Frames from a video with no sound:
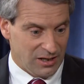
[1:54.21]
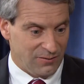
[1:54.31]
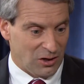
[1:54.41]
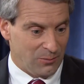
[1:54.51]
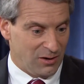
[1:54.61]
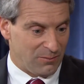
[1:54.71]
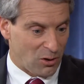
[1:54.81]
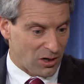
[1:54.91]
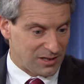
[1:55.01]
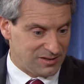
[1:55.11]
development of
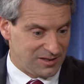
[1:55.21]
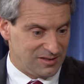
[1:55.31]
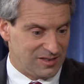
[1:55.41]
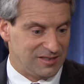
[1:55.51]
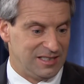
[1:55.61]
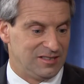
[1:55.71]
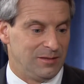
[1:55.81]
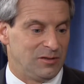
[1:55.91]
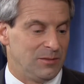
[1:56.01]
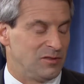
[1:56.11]
Parkinson's disease
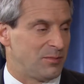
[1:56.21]
symptoms,